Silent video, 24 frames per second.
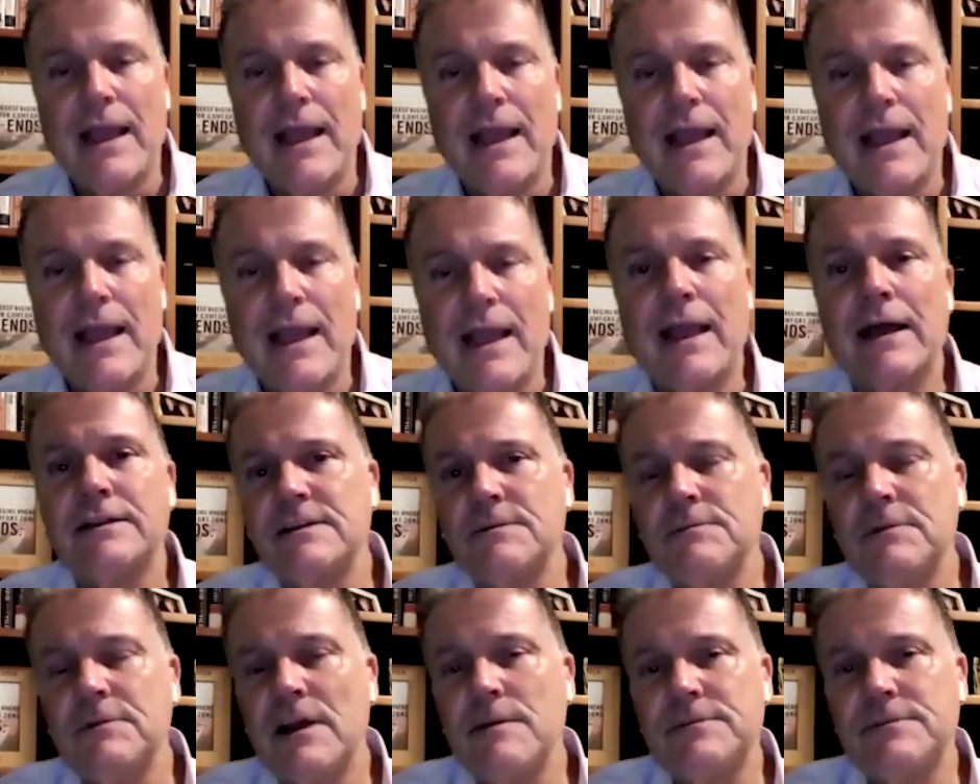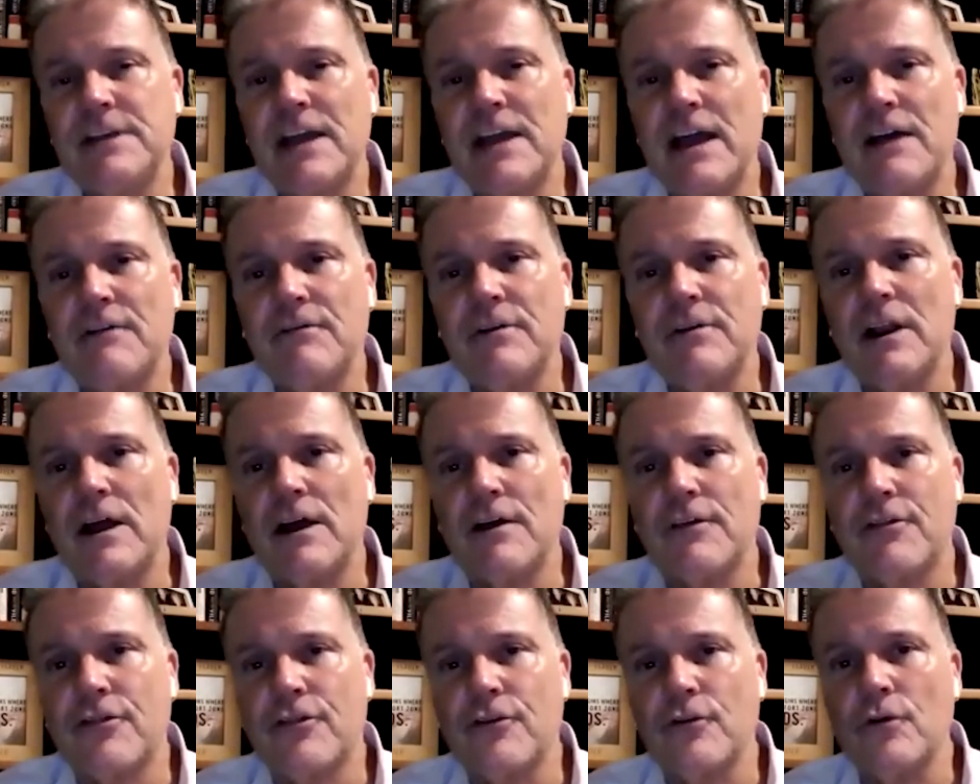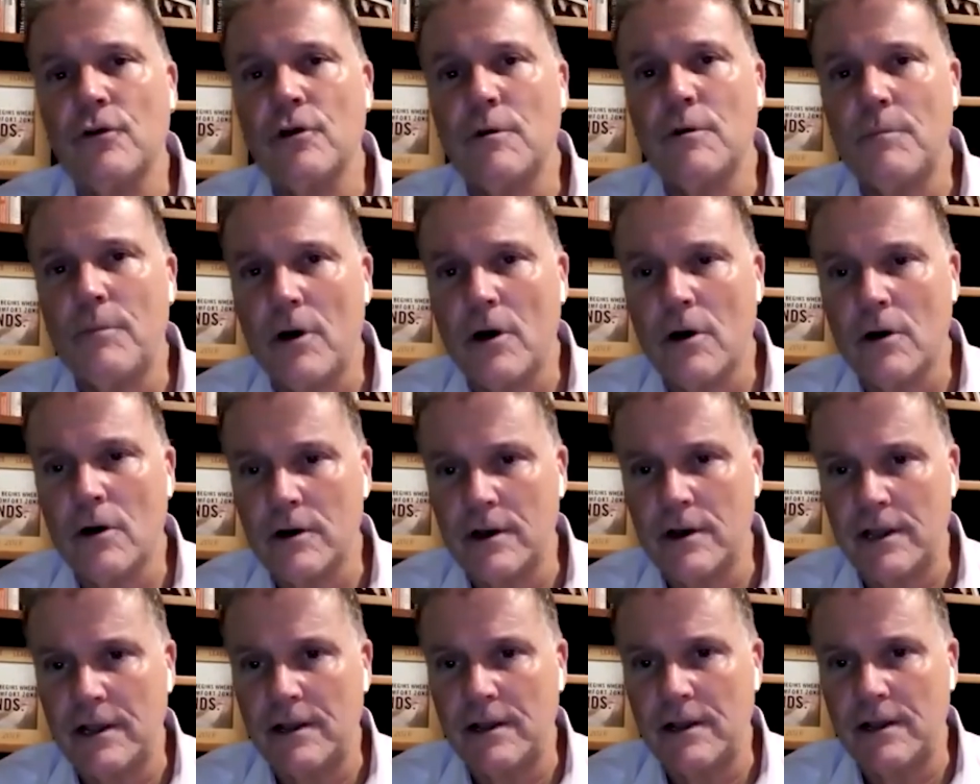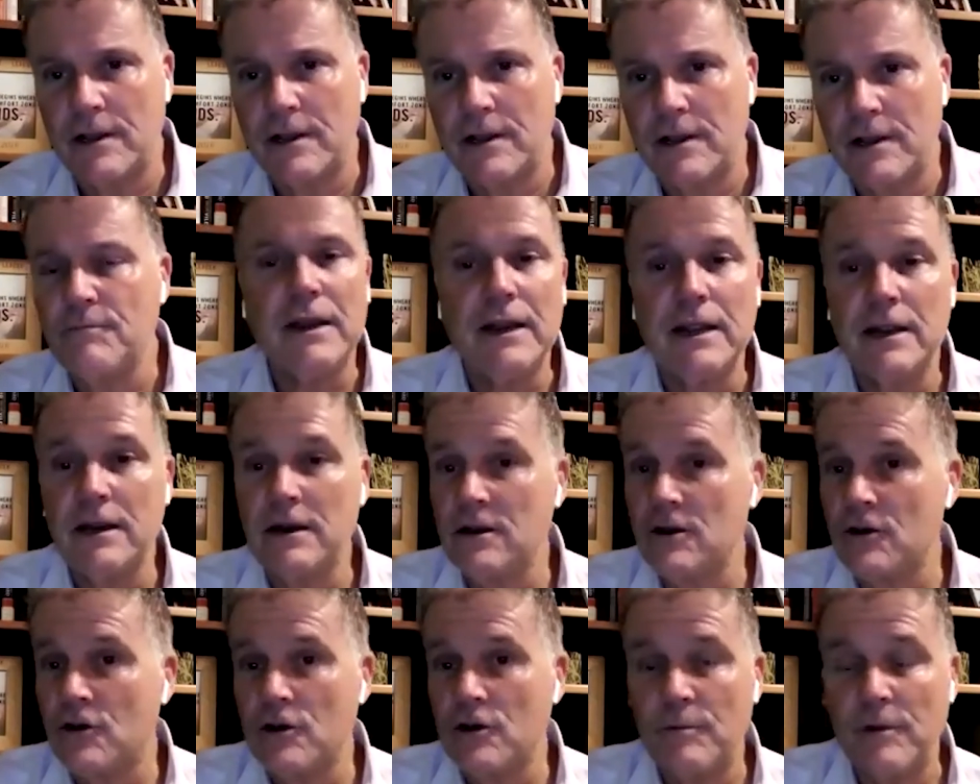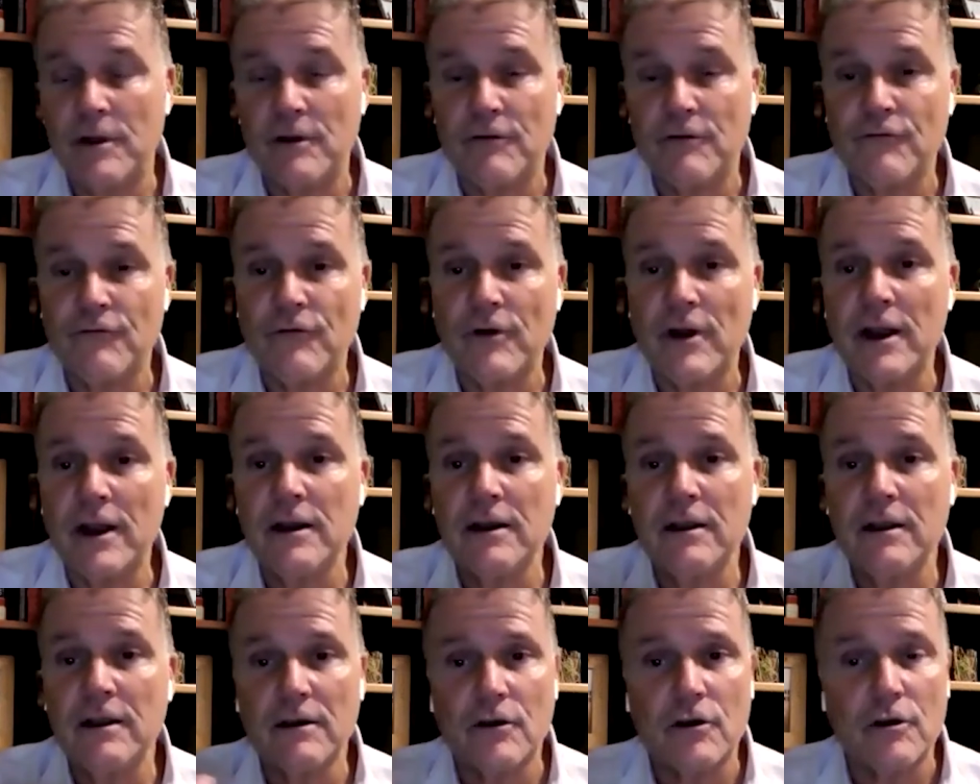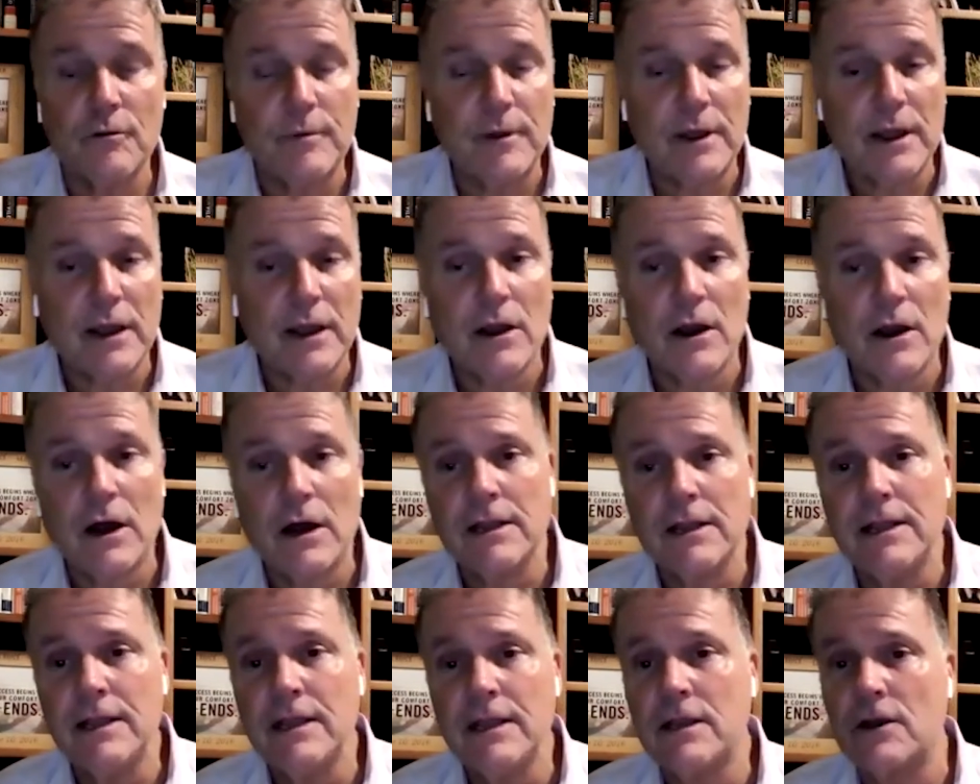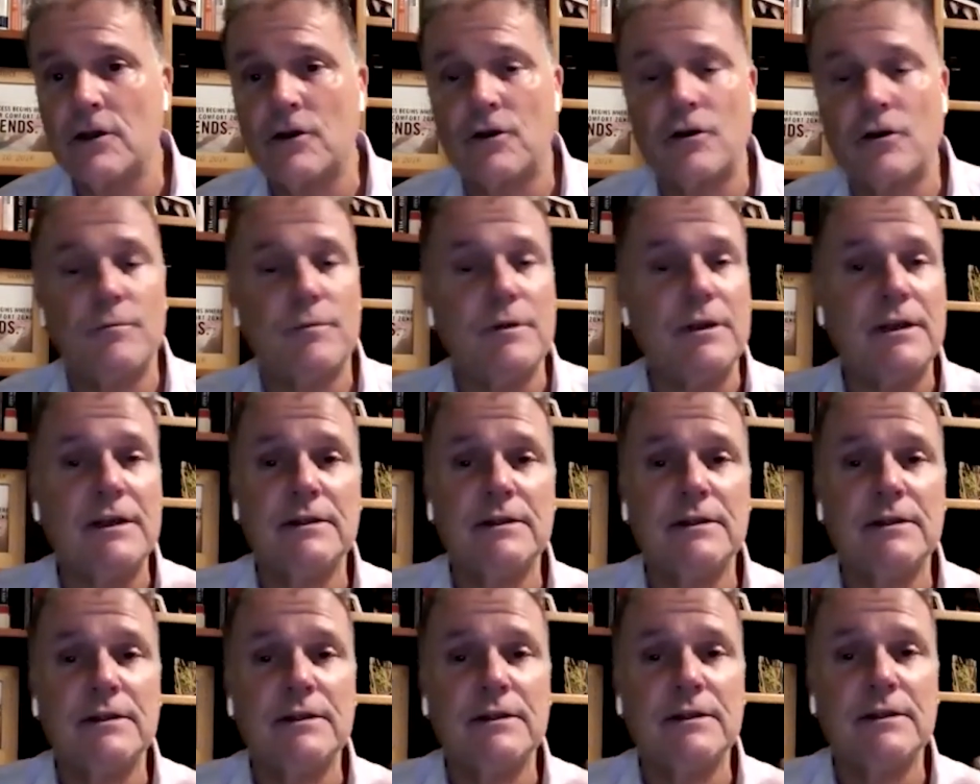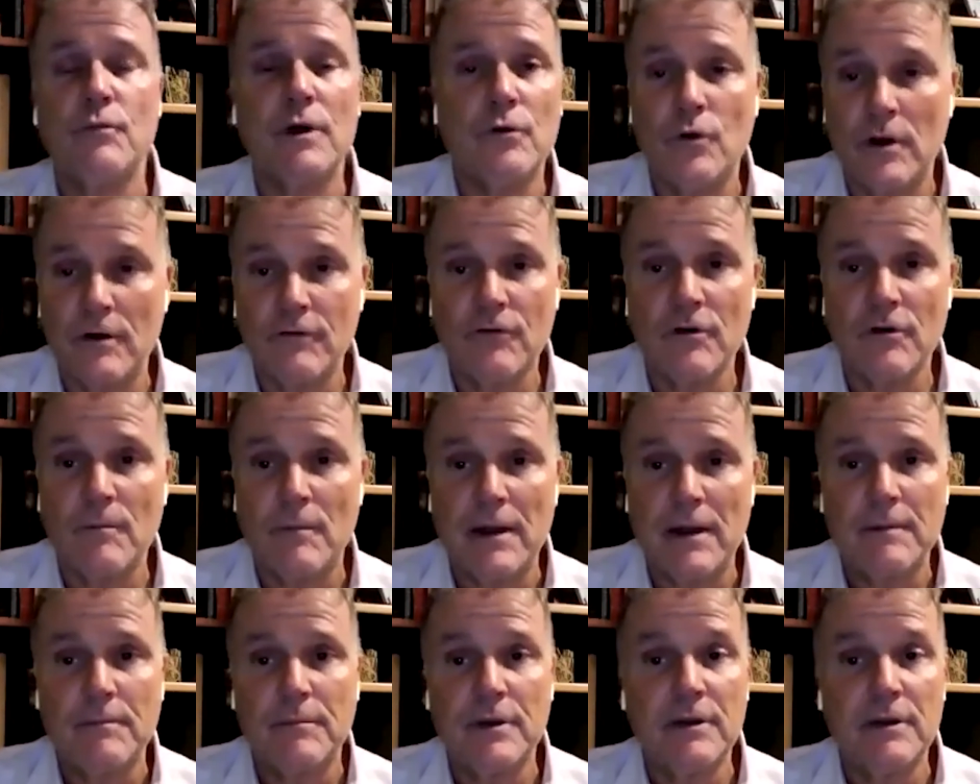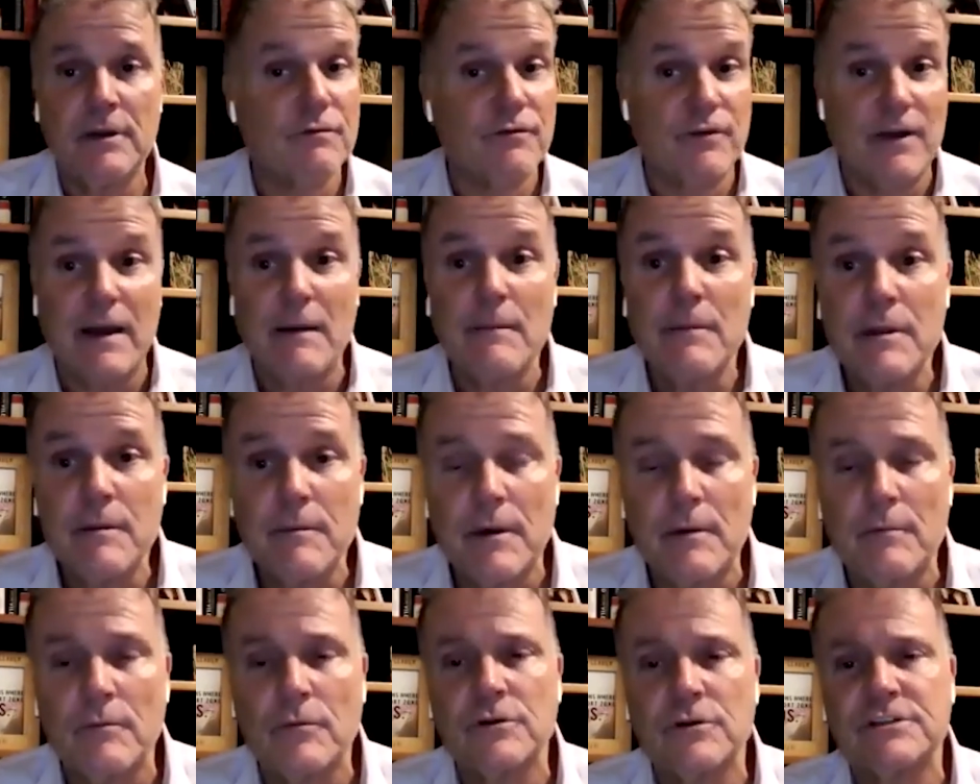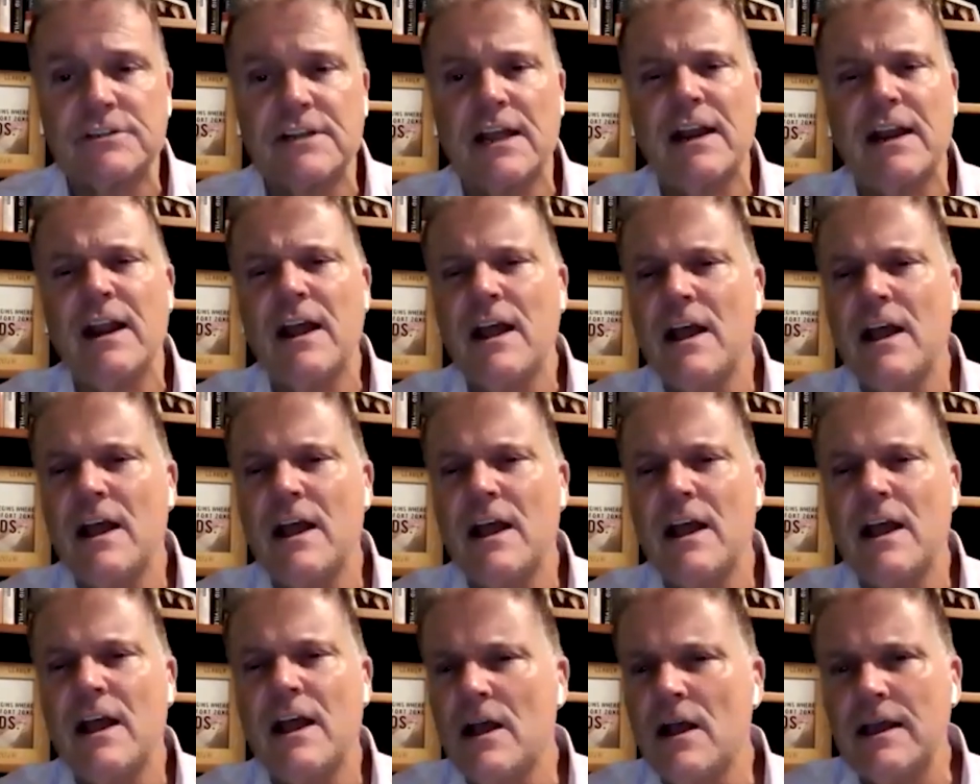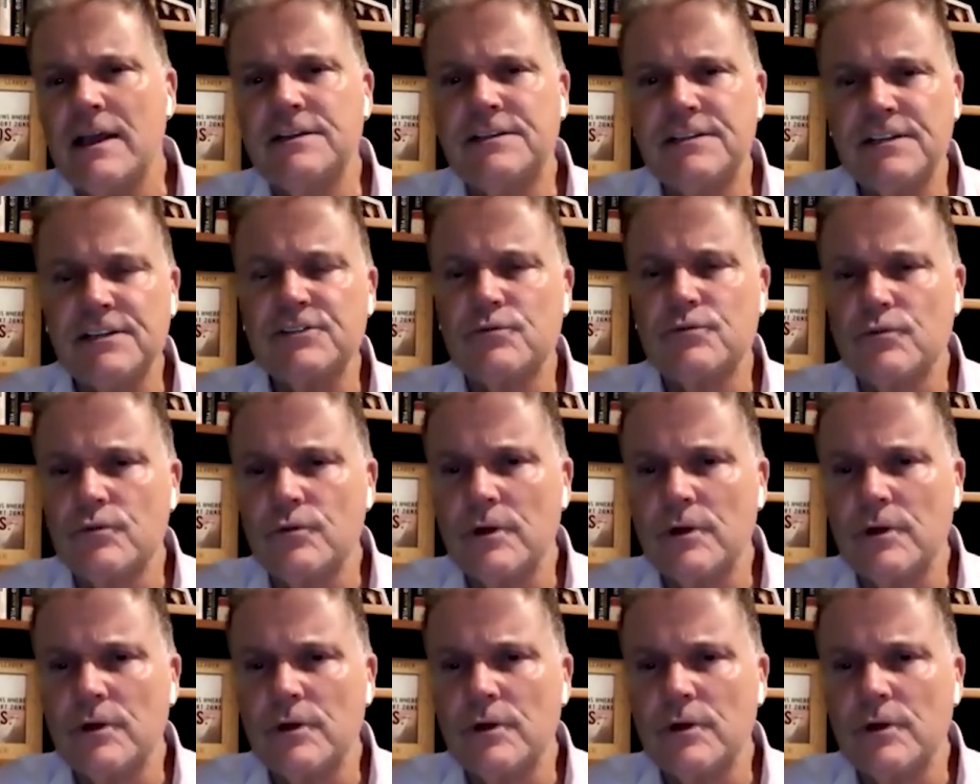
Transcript: And sometimes having a third party, meaning it could be a friend, it could be a colleague, it could be whoever it might be, family member saying, is